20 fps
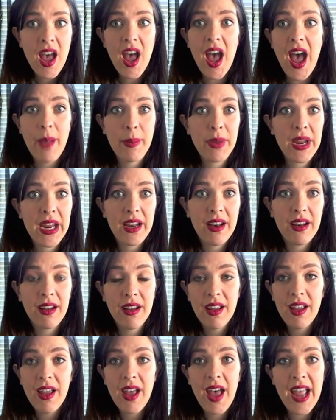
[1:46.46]
I mean,
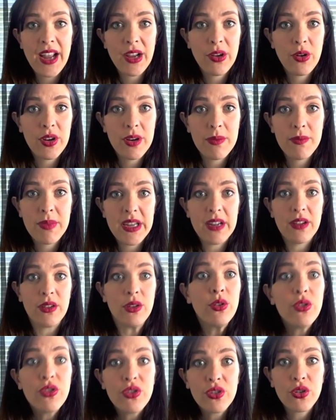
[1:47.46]
I couldn't be
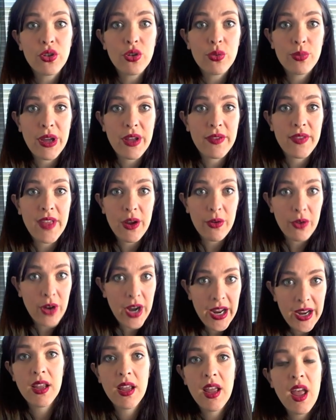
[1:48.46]
delusional about that,
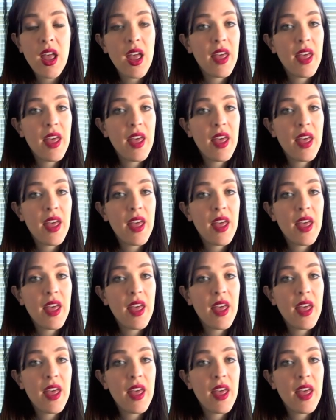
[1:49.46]
right?